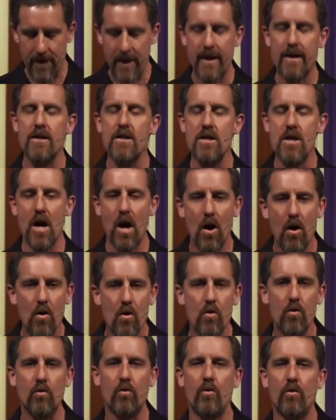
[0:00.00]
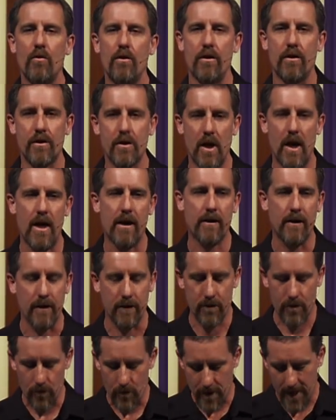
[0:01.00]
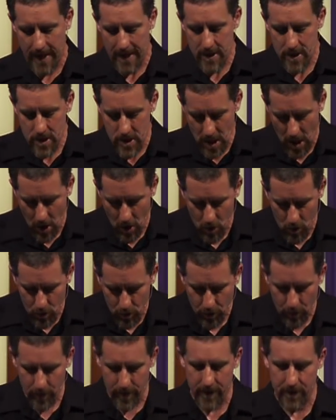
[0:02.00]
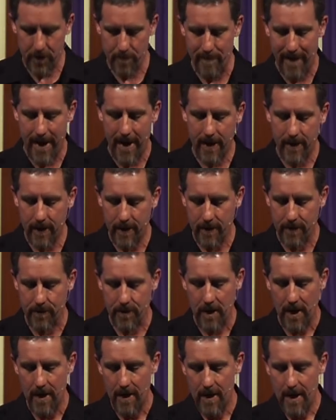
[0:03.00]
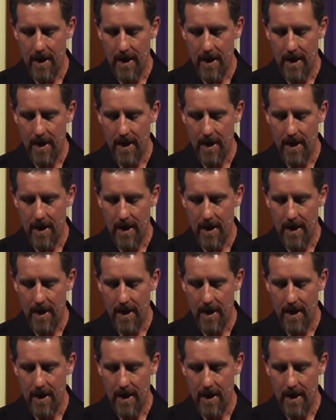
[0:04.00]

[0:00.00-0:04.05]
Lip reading: They know who they're talking to. They know who this man is.